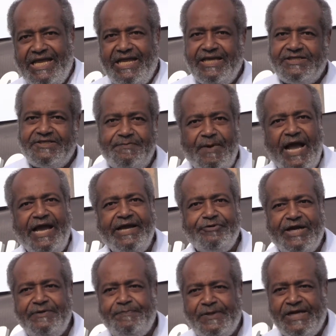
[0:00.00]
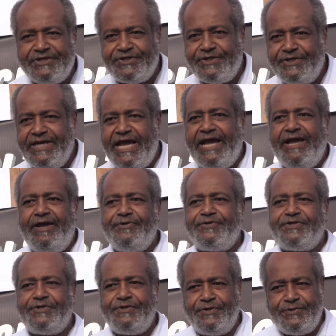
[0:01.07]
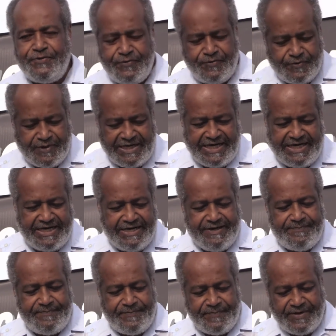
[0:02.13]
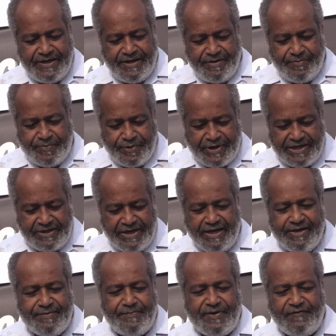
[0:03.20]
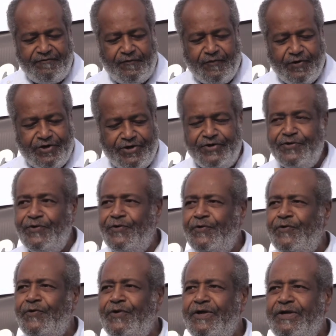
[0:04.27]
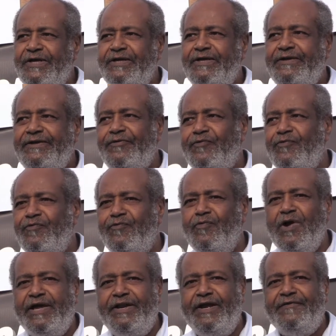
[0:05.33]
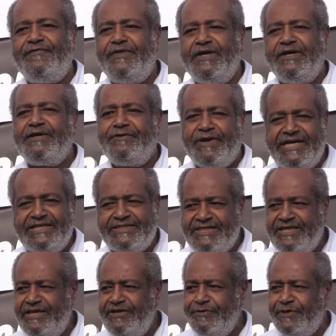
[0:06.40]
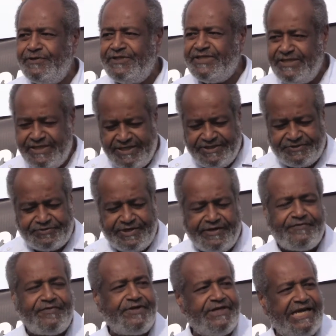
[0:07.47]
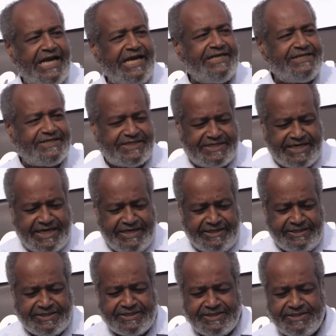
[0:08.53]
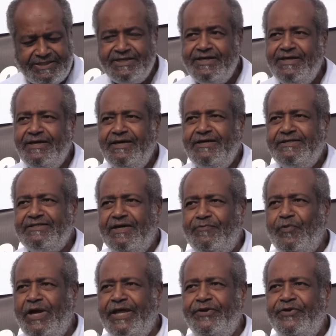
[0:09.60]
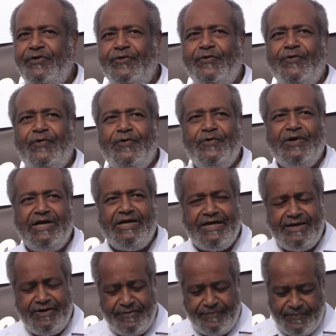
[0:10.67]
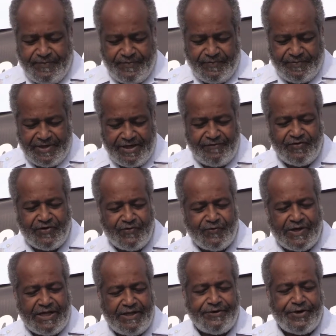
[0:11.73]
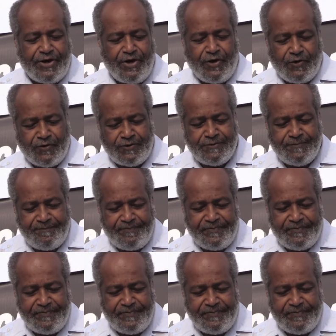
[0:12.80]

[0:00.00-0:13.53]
It's my great pleasure now to bring before you one of the greatest heroes in the history of the United States, someone who many of you well know.